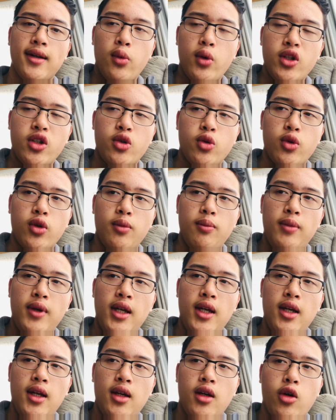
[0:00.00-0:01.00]
which would
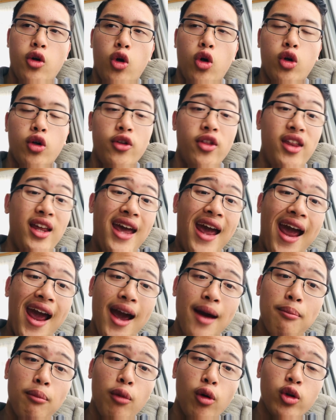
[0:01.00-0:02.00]
be called the
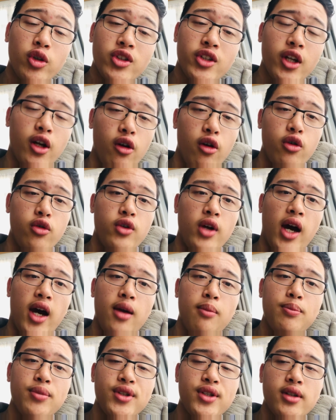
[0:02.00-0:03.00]
Hamble
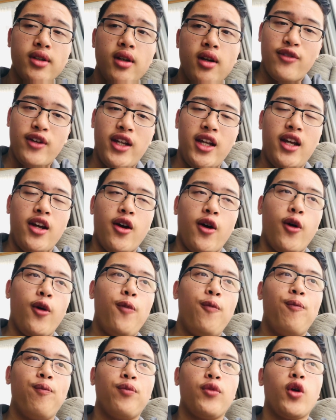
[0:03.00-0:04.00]
Stereotypes video
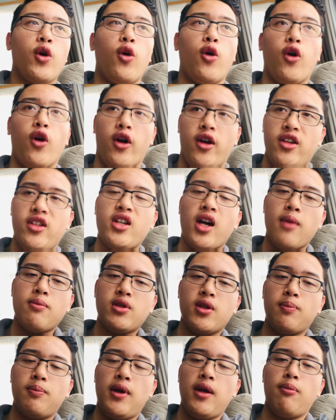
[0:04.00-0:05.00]
or
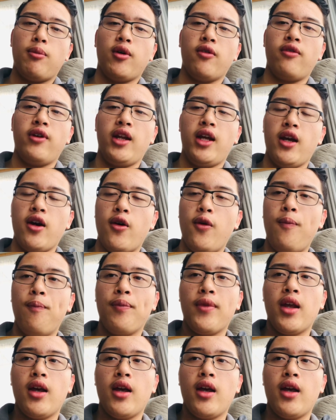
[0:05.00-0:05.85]
types of people video,